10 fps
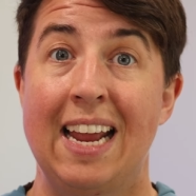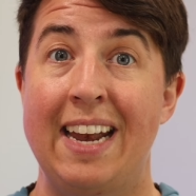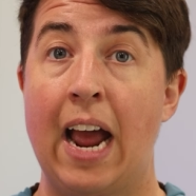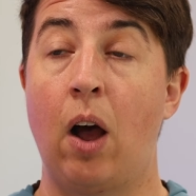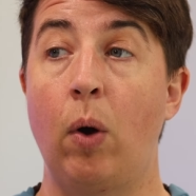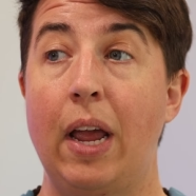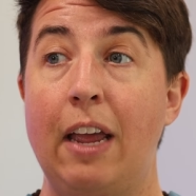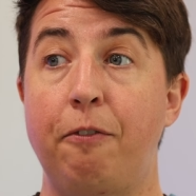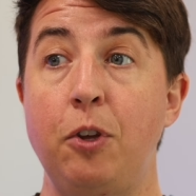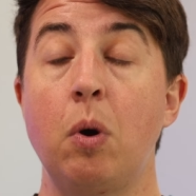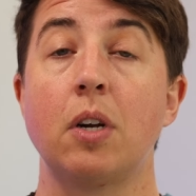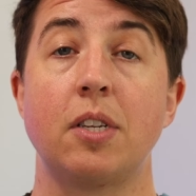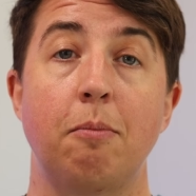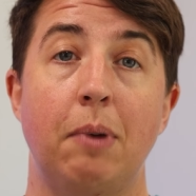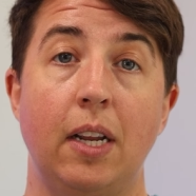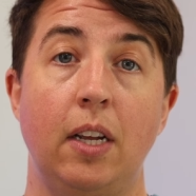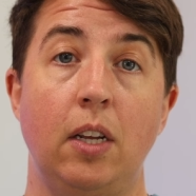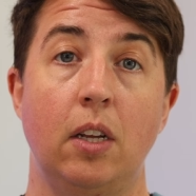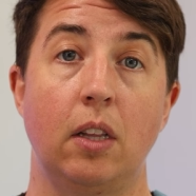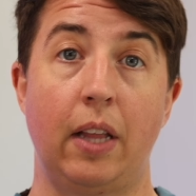Now, if you are
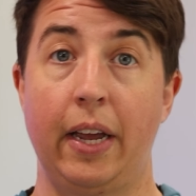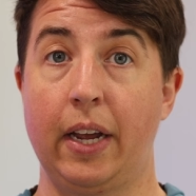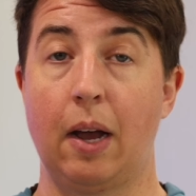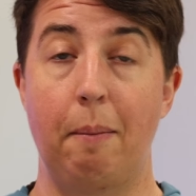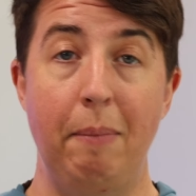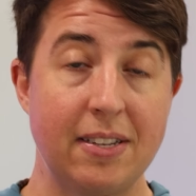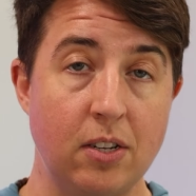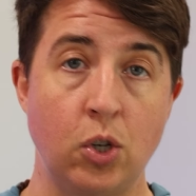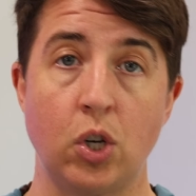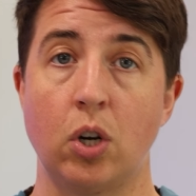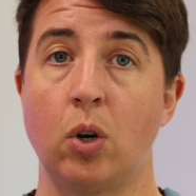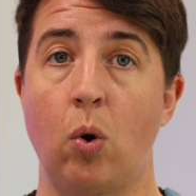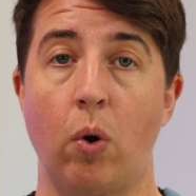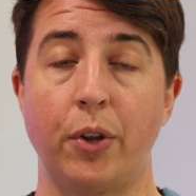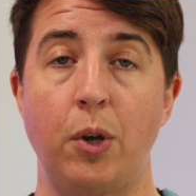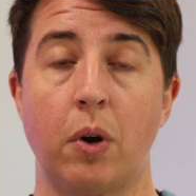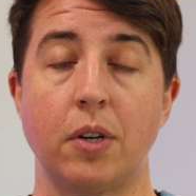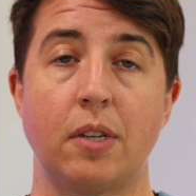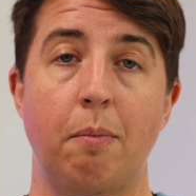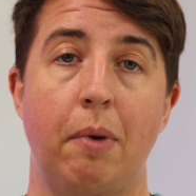somebody like a messenger, or you are
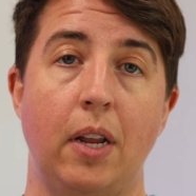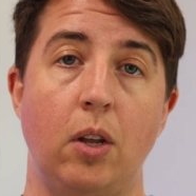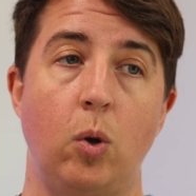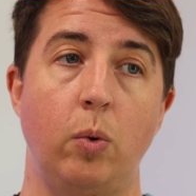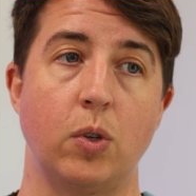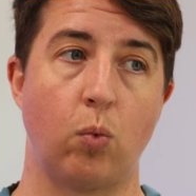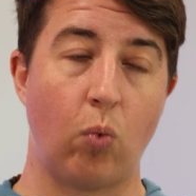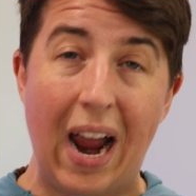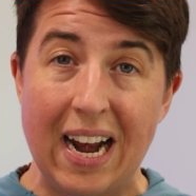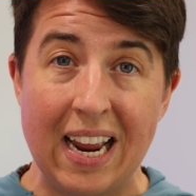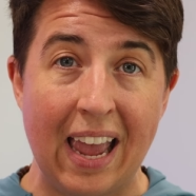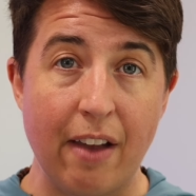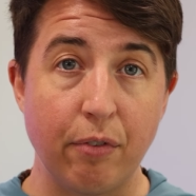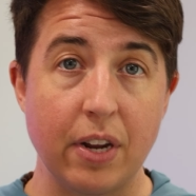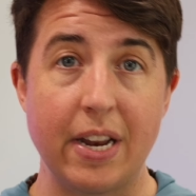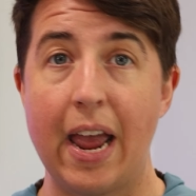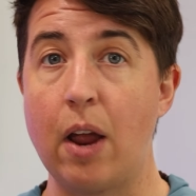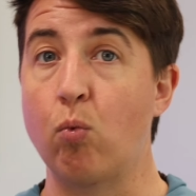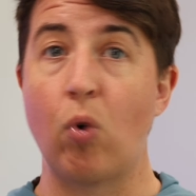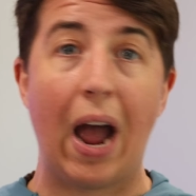somebody who is riding every
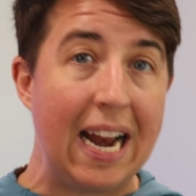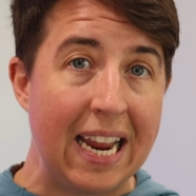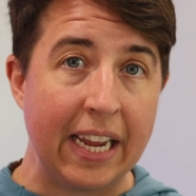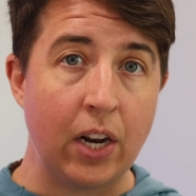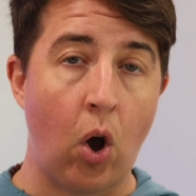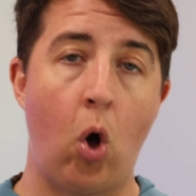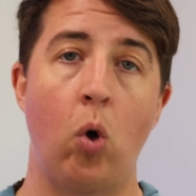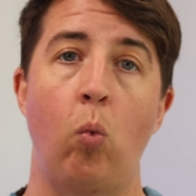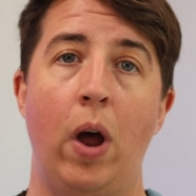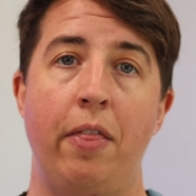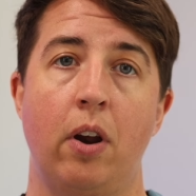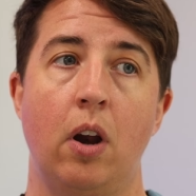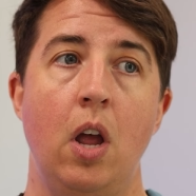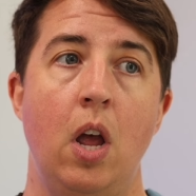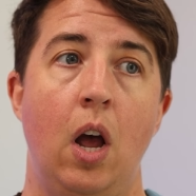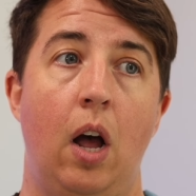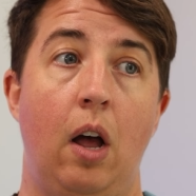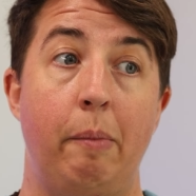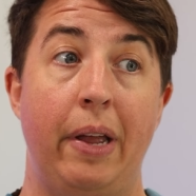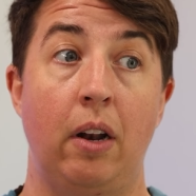day, riding in all weather,
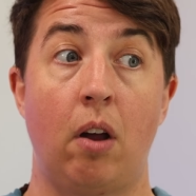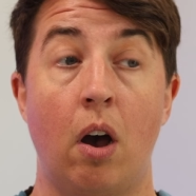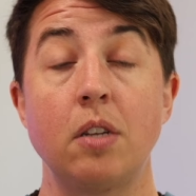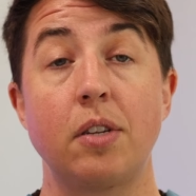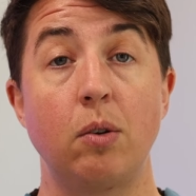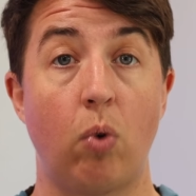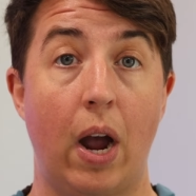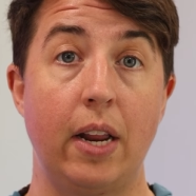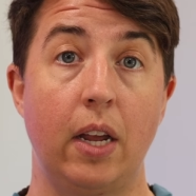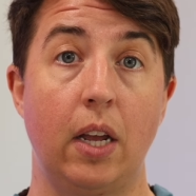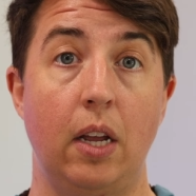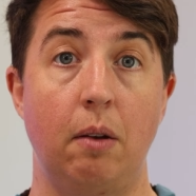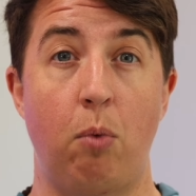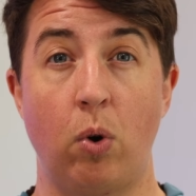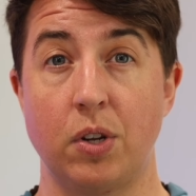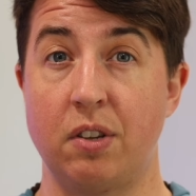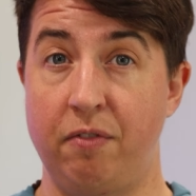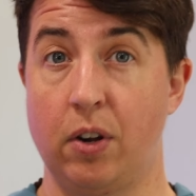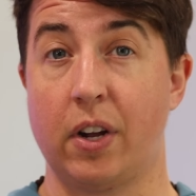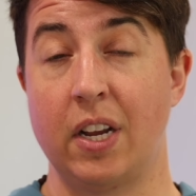and honestly riding in more
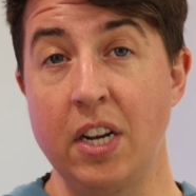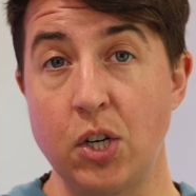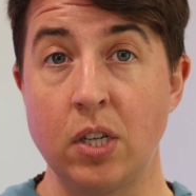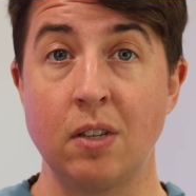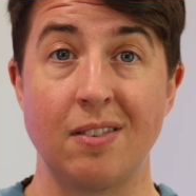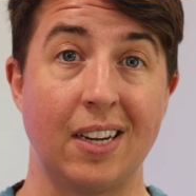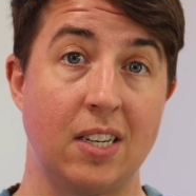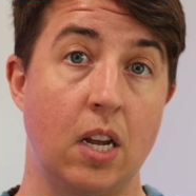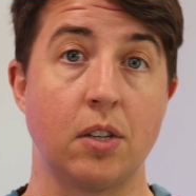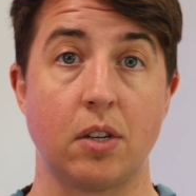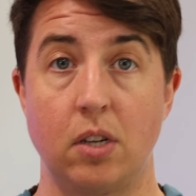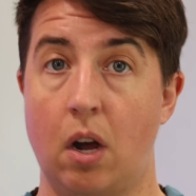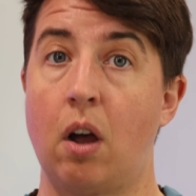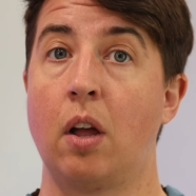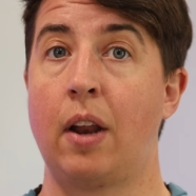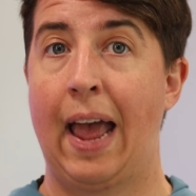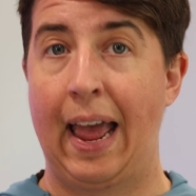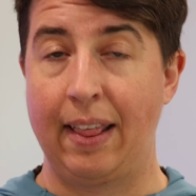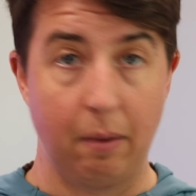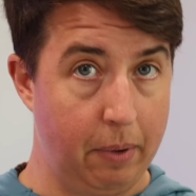severe conditions like dusk, dawn,
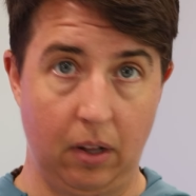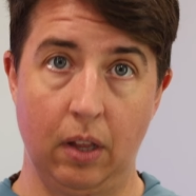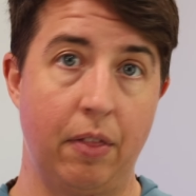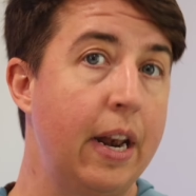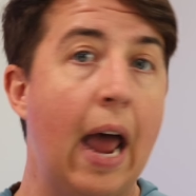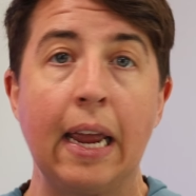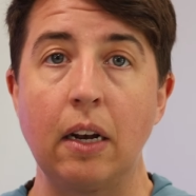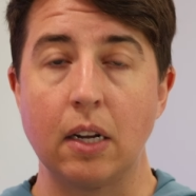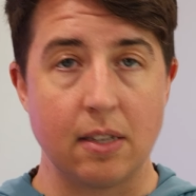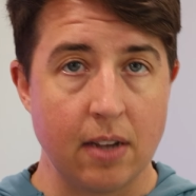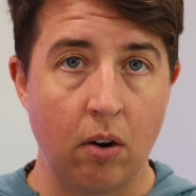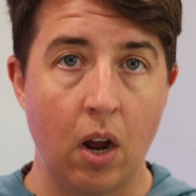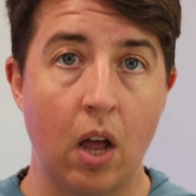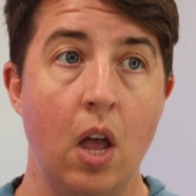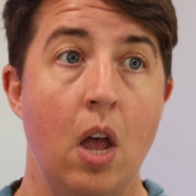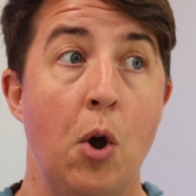in the middle of the night, etc.,